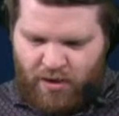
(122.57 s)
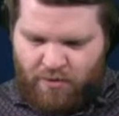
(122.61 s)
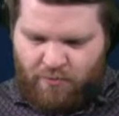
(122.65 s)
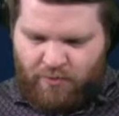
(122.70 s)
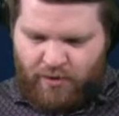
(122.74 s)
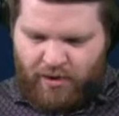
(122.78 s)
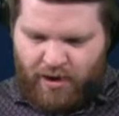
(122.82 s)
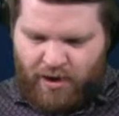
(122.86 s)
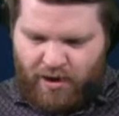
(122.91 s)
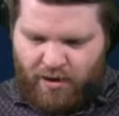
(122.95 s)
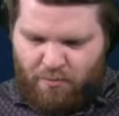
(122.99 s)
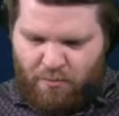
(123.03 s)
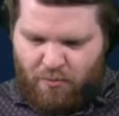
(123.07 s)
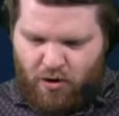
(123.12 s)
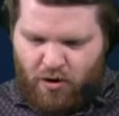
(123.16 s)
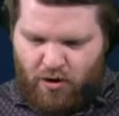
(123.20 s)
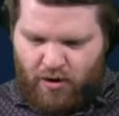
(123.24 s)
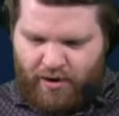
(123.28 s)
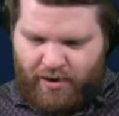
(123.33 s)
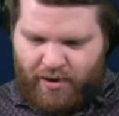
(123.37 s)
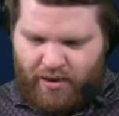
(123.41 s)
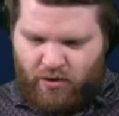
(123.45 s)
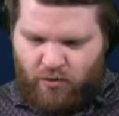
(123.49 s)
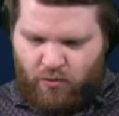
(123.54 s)
We got
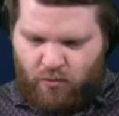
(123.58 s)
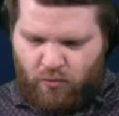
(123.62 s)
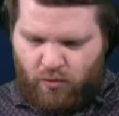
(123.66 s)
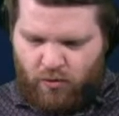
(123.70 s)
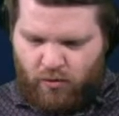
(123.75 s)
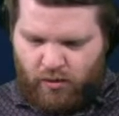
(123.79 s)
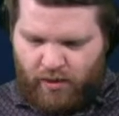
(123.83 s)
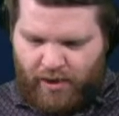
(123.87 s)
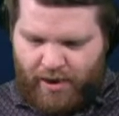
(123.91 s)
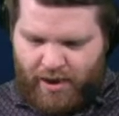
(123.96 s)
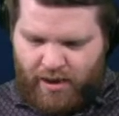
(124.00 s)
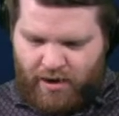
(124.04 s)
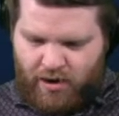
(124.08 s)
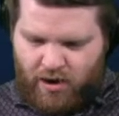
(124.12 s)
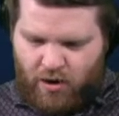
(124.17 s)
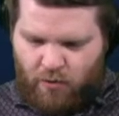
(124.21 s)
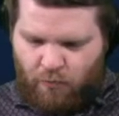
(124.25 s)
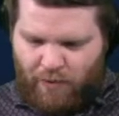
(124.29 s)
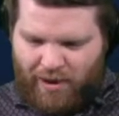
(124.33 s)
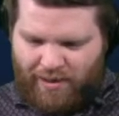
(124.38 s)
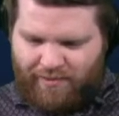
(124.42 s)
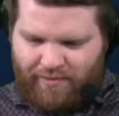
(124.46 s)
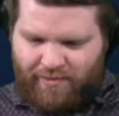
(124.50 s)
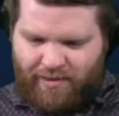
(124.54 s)
Mark in Orlando.
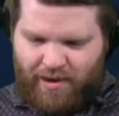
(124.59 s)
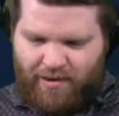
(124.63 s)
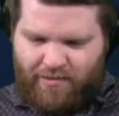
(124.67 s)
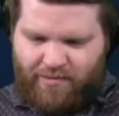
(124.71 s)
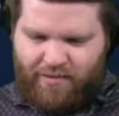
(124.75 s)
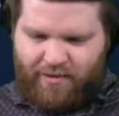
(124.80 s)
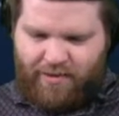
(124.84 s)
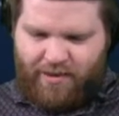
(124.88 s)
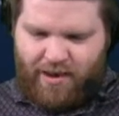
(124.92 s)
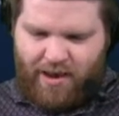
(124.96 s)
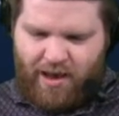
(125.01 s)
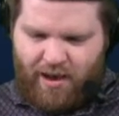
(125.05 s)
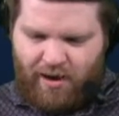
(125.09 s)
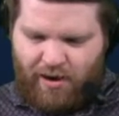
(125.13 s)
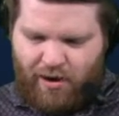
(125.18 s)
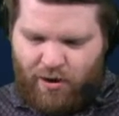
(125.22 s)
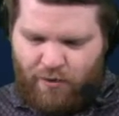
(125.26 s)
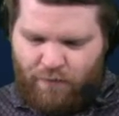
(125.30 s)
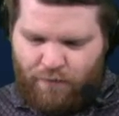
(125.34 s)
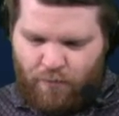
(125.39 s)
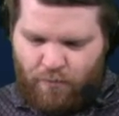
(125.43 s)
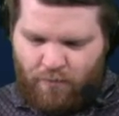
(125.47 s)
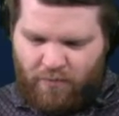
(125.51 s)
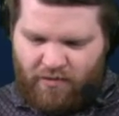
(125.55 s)
West Side
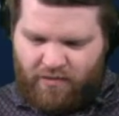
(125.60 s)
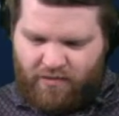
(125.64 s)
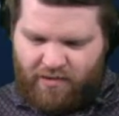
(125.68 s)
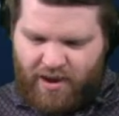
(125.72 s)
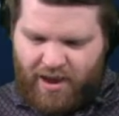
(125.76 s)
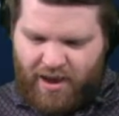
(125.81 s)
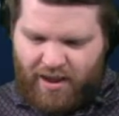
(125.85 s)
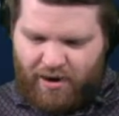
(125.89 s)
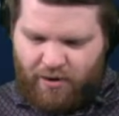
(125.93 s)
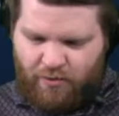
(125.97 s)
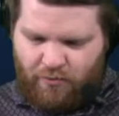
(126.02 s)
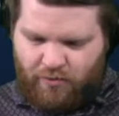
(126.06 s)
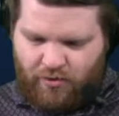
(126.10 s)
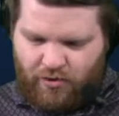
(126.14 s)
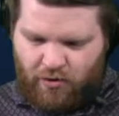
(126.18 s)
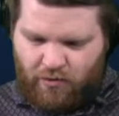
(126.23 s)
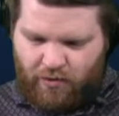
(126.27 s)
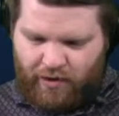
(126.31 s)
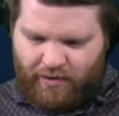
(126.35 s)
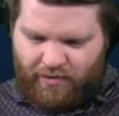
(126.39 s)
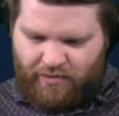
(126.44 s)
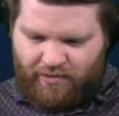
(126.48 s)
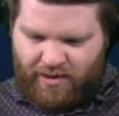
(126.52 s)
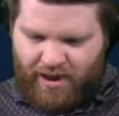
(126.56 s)
Chicago from Shadow.
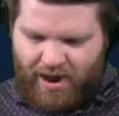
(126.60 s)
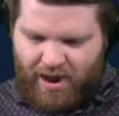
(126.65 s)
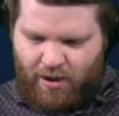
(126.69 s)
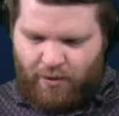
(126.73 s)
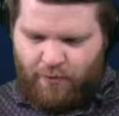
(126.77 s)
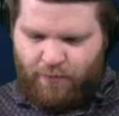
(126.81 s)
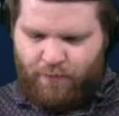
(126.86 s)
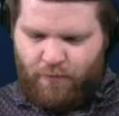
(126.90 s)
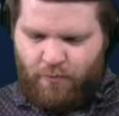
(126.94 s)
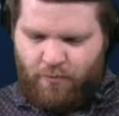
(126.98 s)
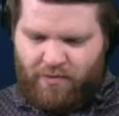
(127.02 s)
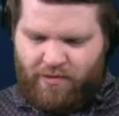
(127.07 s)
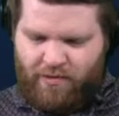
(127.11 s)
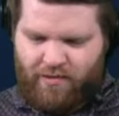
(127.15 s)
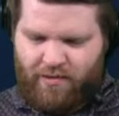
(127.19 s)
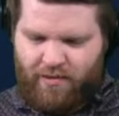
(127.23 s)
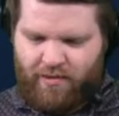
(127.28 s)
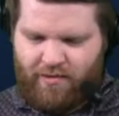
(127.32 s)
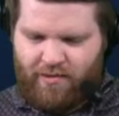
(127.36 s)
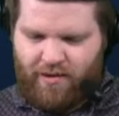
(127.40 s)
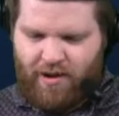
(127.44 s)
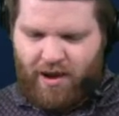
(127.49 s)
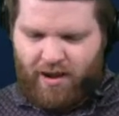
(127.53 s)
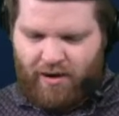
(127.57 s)
Dirty South from
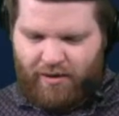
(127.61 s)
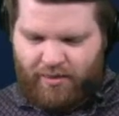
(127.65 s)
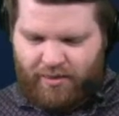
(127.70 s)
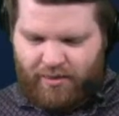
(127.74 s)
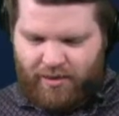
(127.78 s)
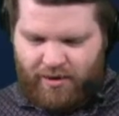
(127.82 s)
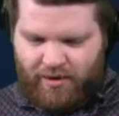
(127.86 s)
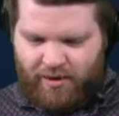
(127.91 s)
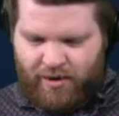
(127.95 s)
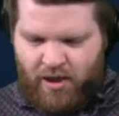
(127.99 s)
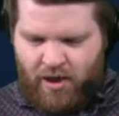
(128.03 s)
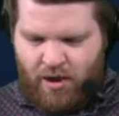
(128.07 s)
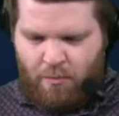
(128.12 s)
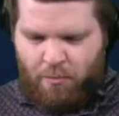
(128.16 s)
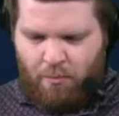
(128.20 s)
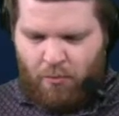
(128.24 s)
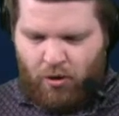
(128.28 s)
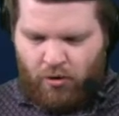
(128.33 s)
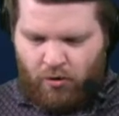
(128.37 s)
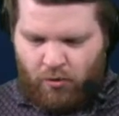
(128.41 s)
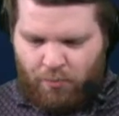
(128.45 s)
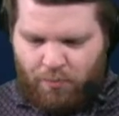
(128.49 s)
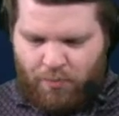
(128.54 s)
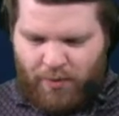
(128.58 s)
Jonathan.
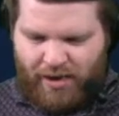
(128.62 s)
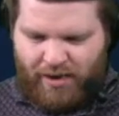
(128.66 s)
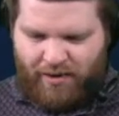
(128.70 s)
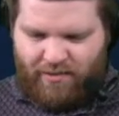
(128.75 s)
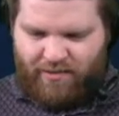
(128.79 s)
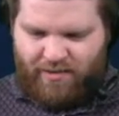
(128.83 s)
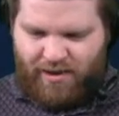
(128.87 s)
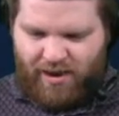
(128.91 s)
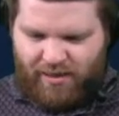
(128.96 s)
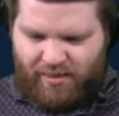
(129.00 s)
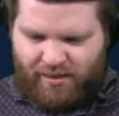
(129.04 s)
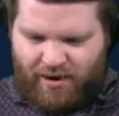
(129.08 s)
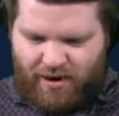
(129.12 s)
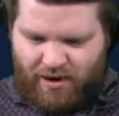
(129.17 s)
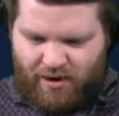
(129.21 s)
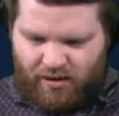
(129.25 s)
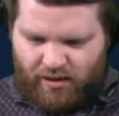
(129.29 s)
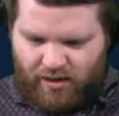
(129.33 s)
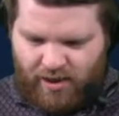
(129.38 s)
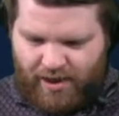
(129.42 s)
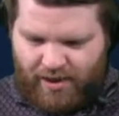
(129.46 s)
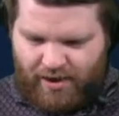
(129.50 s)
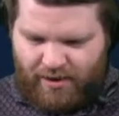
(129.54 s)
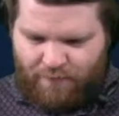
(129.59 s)
Myrtle Beach, South
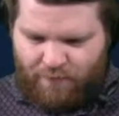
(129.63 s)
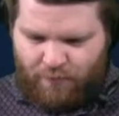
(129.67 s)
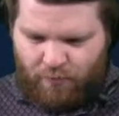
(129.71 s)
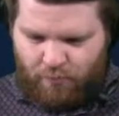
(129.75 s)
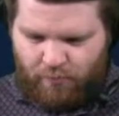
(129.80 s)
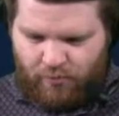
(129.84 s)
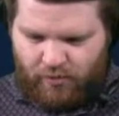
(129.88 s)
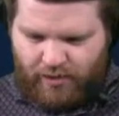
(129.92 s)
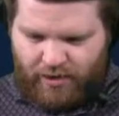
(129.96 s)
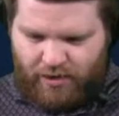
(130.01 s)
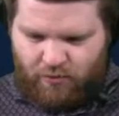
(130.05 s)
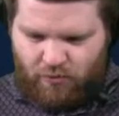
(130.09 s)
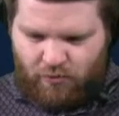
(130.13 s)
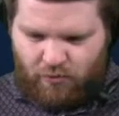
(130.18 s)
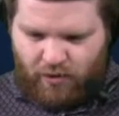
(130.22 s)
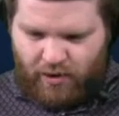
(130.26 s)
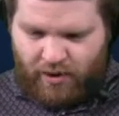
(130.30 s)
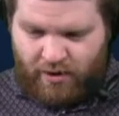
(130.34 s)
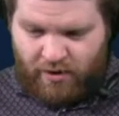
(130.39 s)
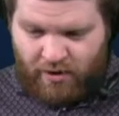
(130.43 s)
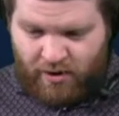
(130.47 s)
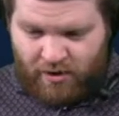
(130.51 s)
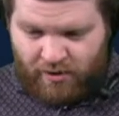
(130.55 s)
Carolina from Leroy.